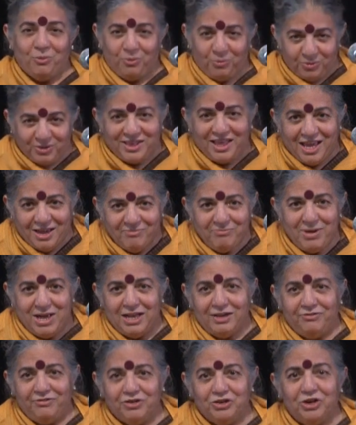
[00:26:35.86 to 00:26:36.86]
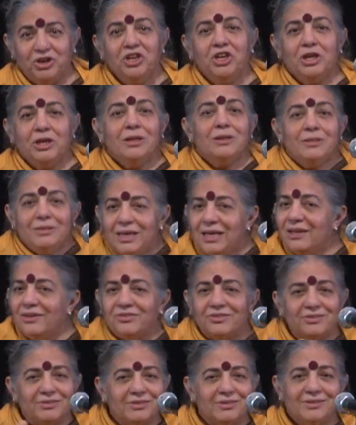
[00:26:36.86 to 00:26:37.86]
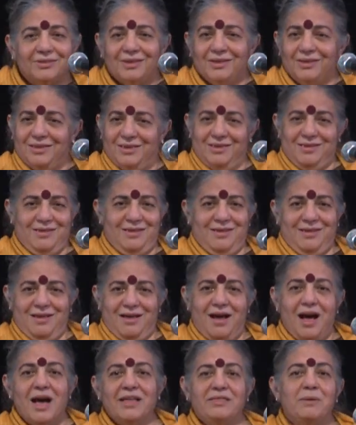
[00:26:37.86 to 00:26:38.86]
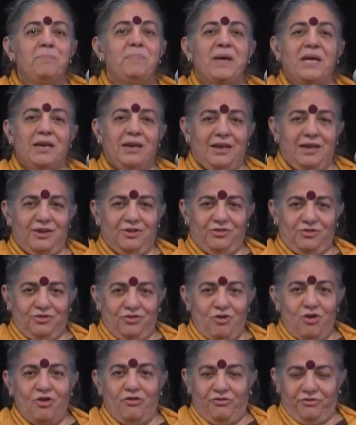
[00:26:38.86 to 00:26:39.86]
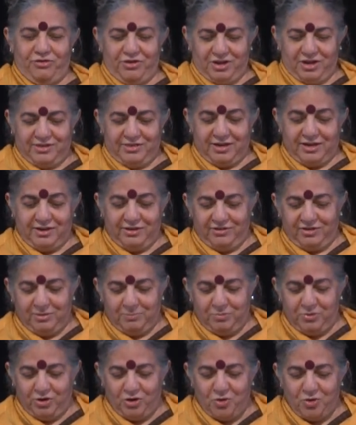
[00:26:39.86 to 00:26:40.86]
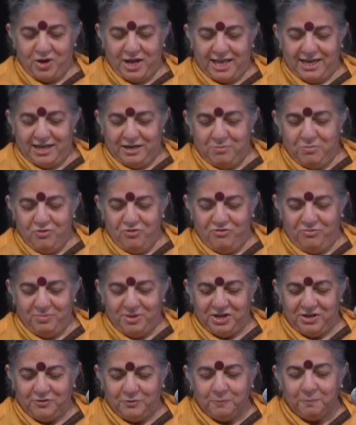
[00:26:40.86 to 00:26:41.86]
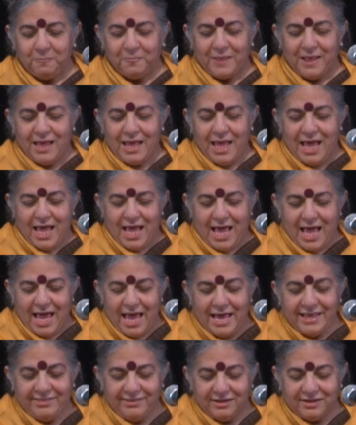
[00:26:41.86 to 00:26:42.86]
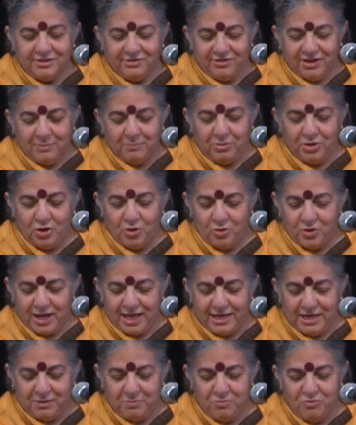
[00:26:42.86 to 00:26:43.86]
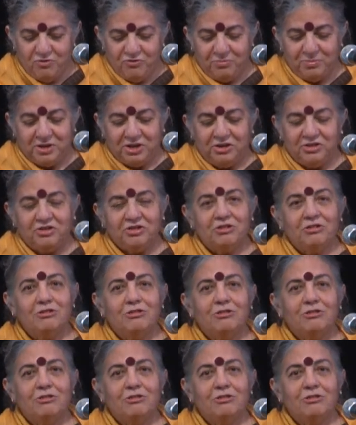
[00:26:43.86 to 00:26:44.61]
with Eve Balfour. These are the beginnings of the contemporary organic movement. And the contemporary organic movement